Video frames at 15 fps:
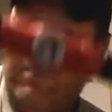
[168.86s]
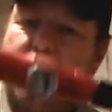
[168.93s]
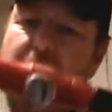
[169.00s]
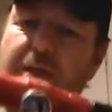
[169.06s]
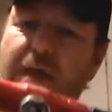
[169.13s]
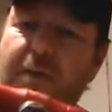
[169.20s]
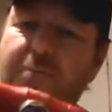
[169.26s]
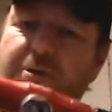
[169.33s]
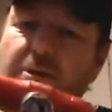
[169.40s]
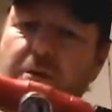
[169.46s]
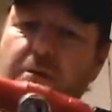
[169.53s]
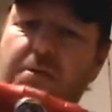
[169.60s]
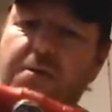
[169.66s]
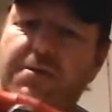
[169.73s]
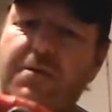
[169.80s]
adapter
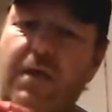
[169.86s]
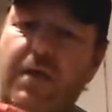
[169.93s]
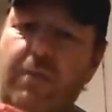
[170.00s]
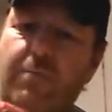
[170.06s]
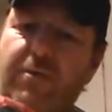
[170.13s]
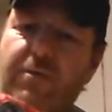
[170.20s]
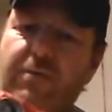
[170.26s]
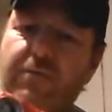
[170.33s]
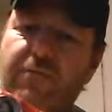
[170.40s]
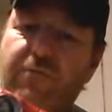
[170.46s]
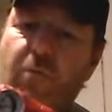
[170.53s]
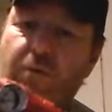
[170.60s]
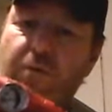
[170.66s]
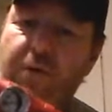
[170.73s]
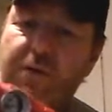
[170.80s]
setup
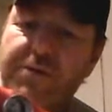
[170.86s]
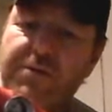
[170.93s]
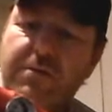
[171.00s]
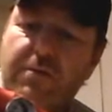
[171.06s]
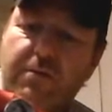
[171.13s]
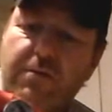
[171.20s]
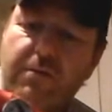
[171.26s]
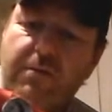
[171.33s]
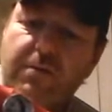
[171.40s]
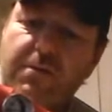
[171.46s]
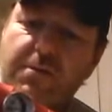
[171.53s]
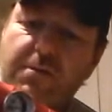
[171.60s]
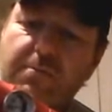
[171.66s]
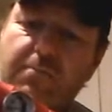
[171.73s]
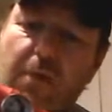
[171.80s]
for this
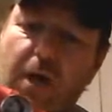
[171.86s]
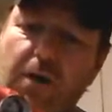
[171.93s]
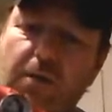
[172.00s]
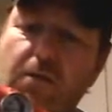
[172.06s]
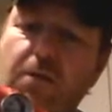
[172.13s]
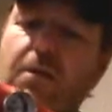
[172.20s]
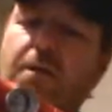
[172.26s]
model,